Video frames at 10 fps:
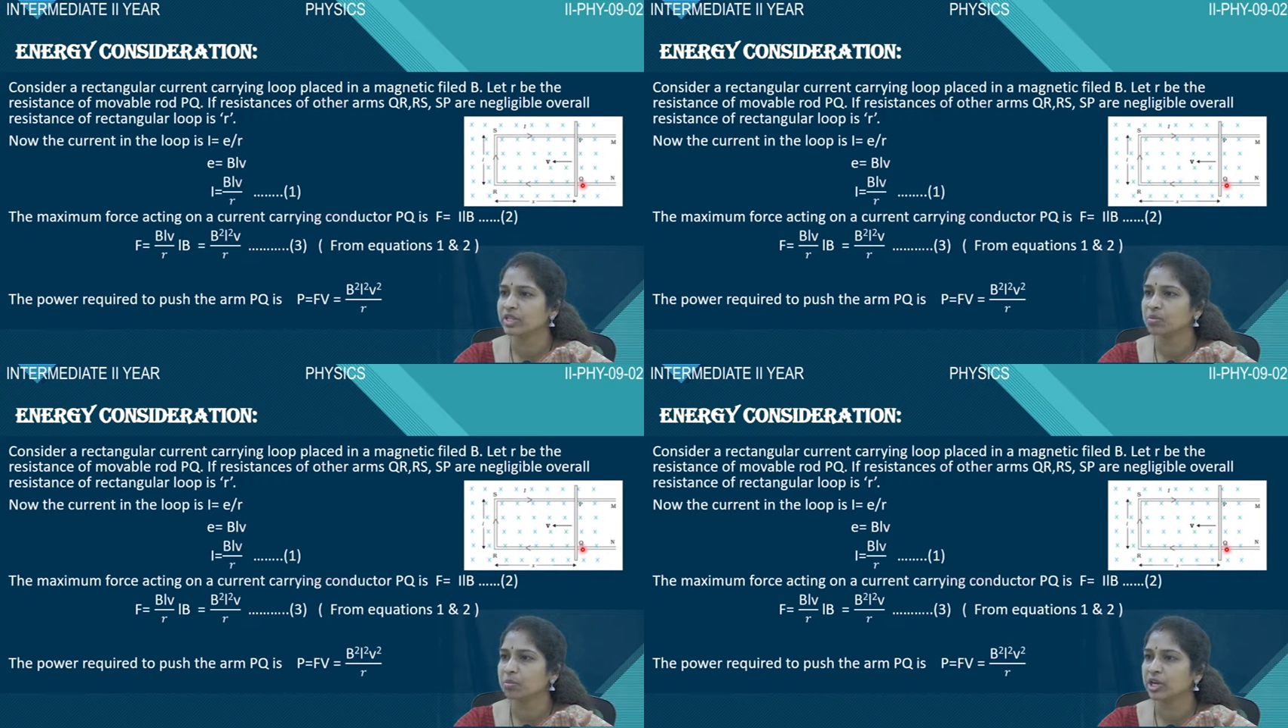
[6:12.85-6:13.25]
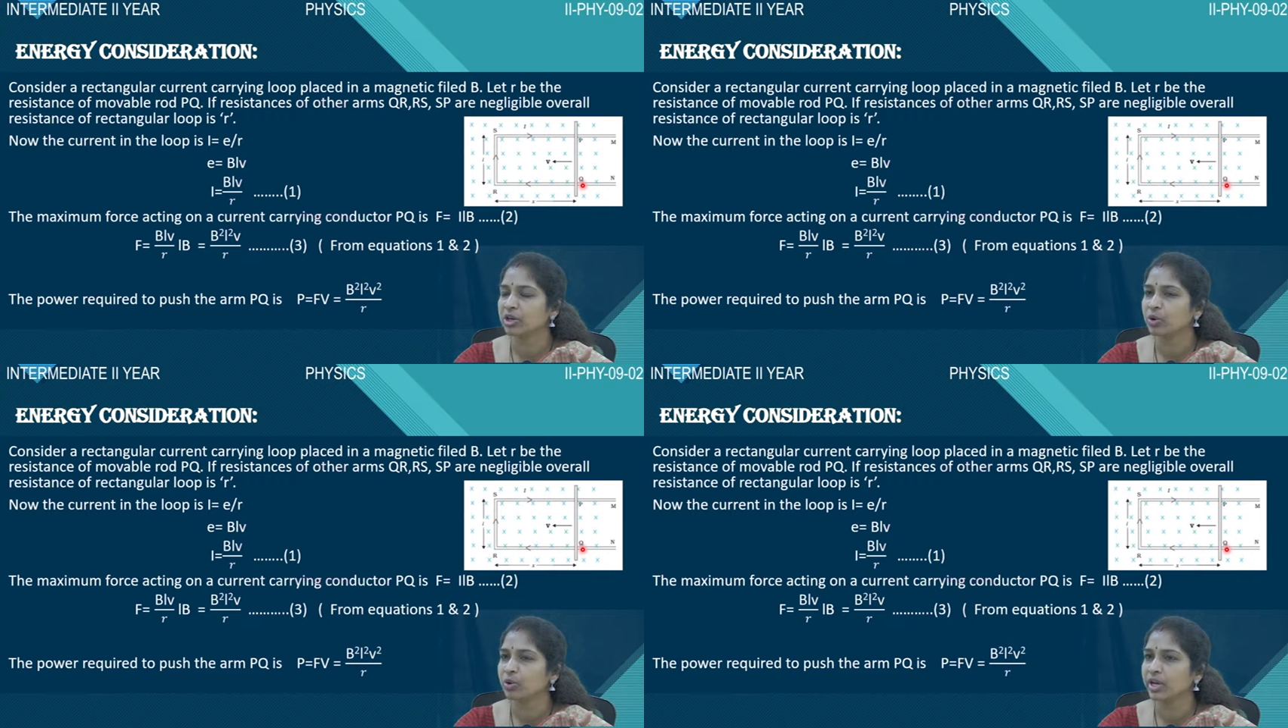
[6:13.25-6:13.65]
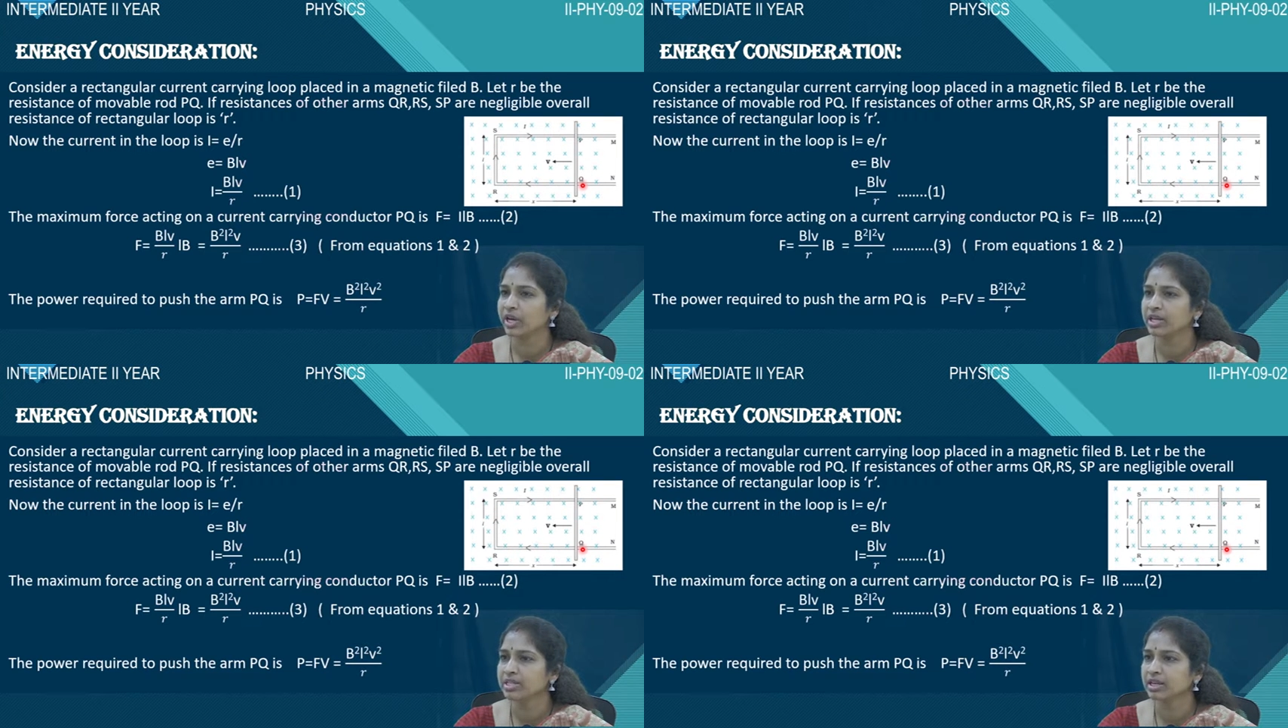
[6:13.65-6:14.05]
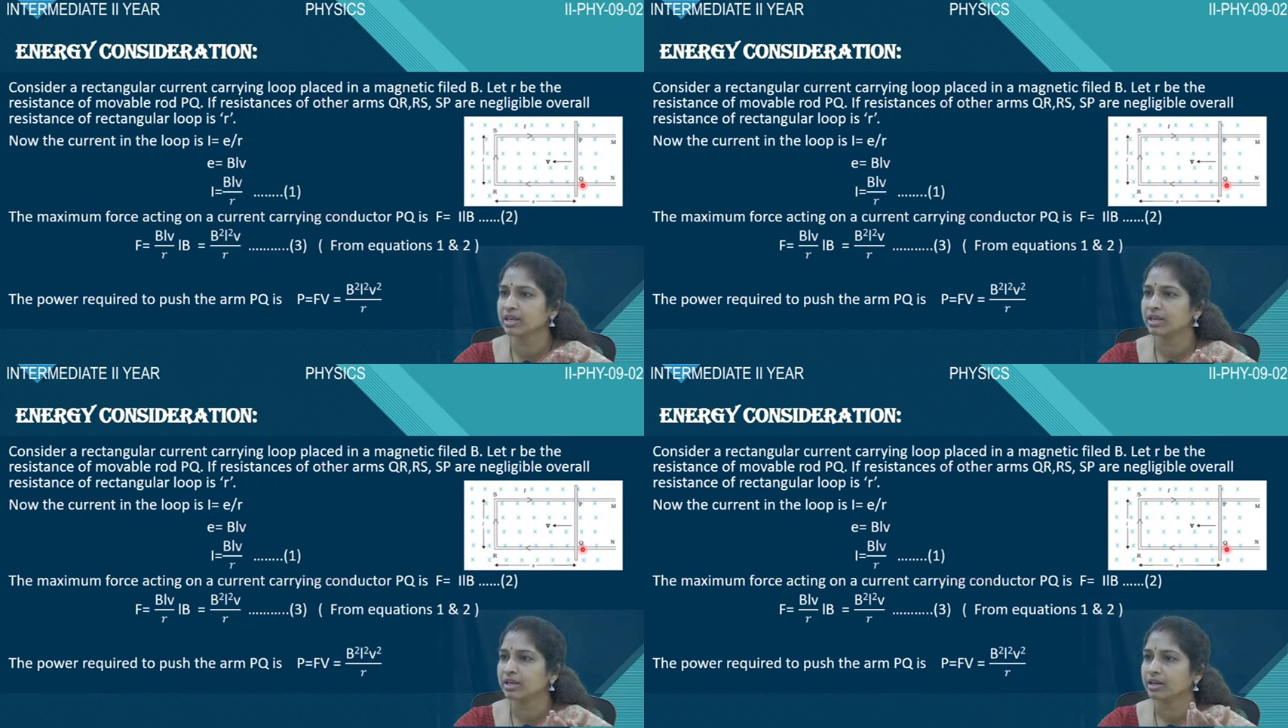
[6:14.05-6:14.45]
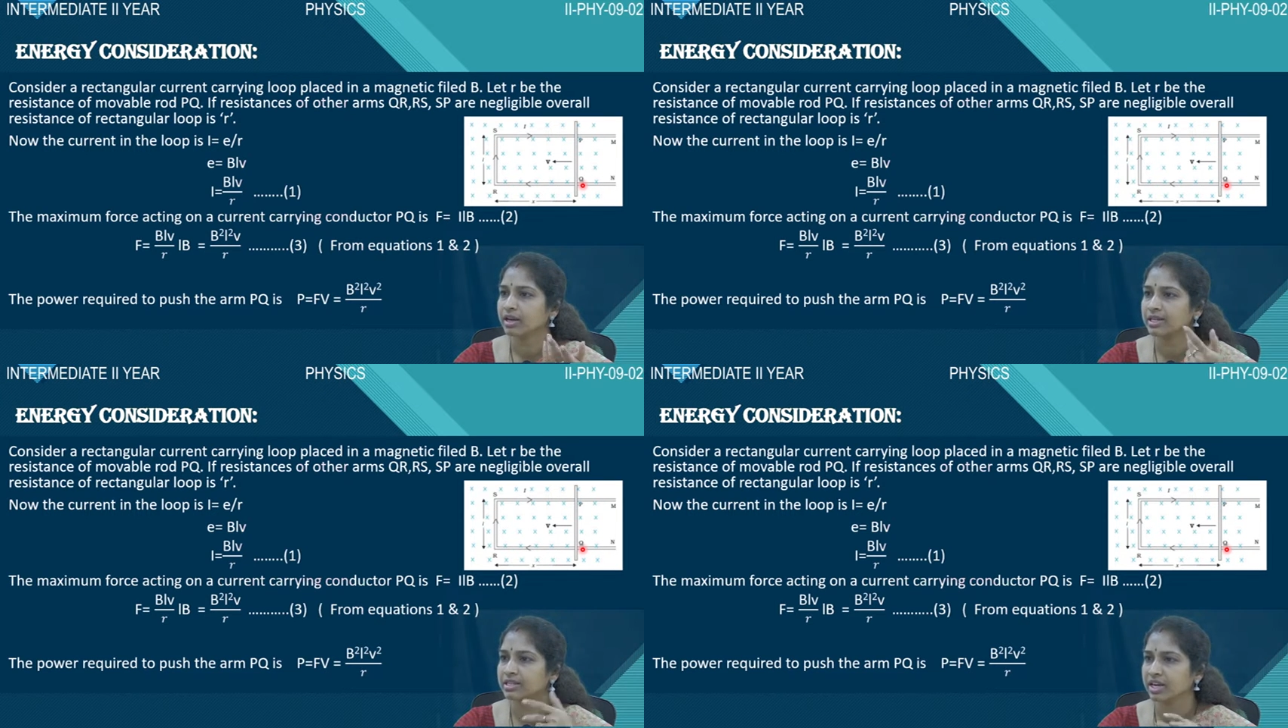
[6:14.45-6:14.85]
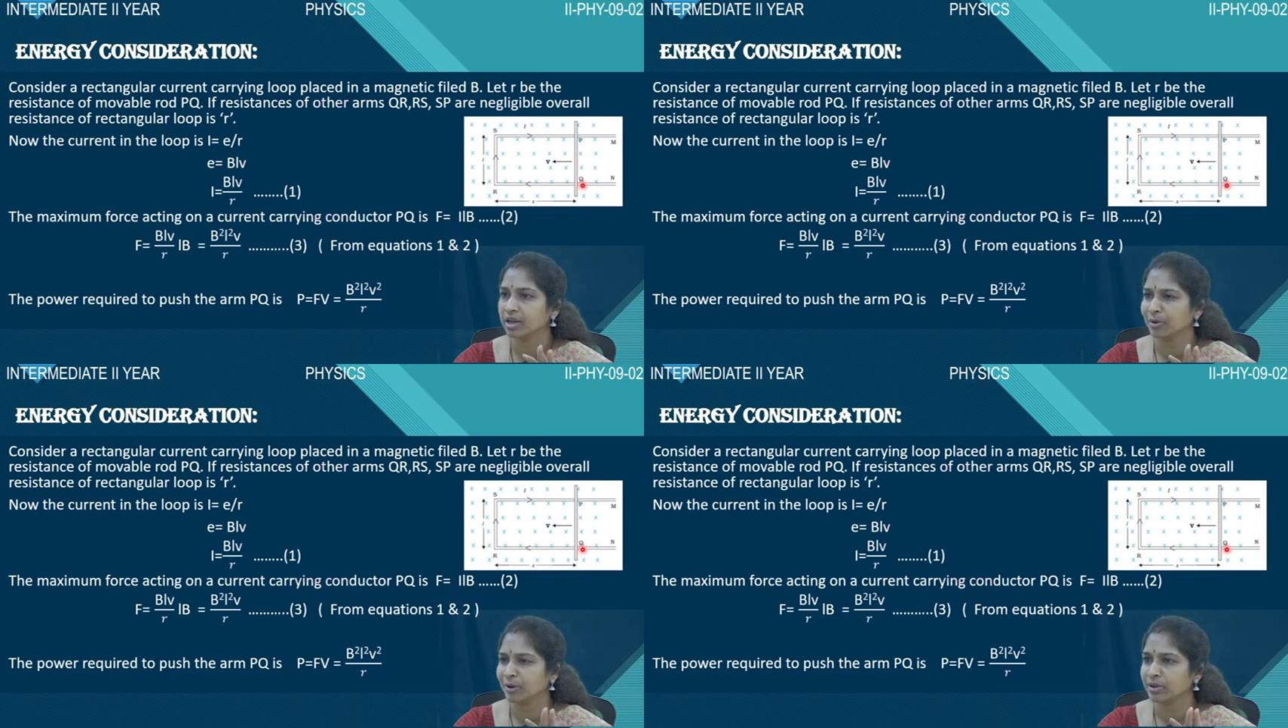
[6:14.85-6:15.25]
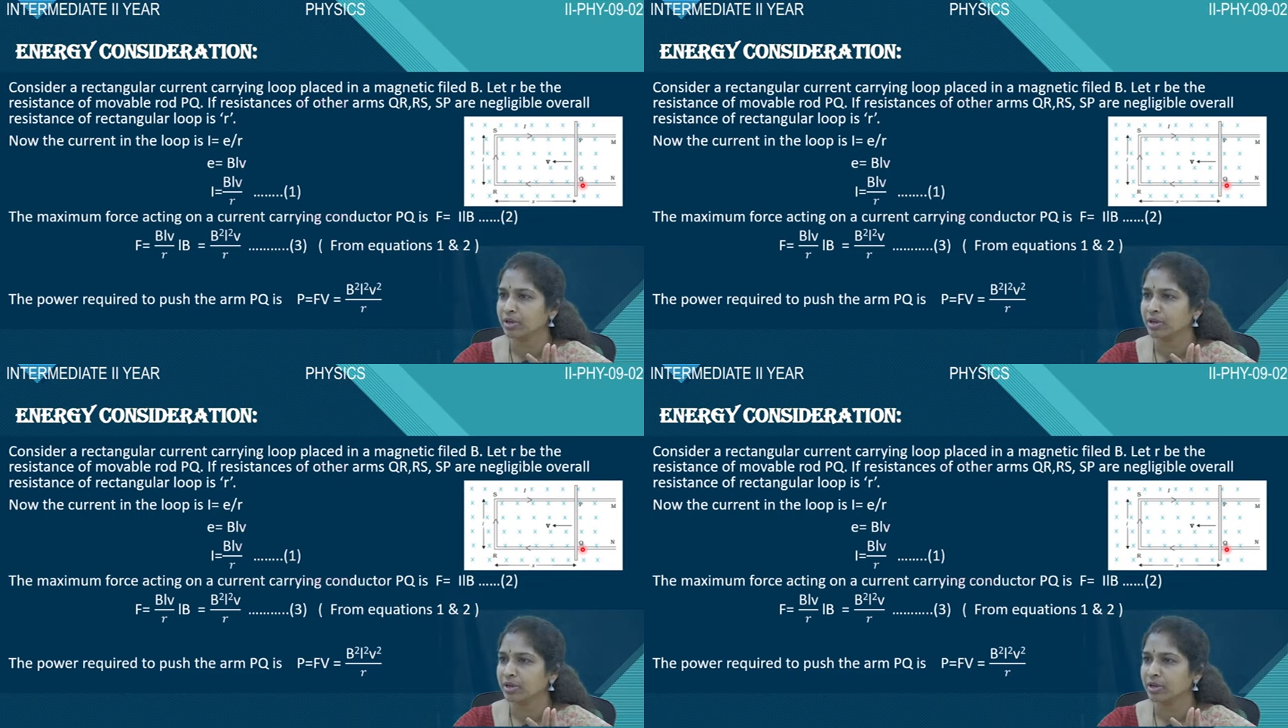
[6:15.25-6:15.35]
PQ is considerable.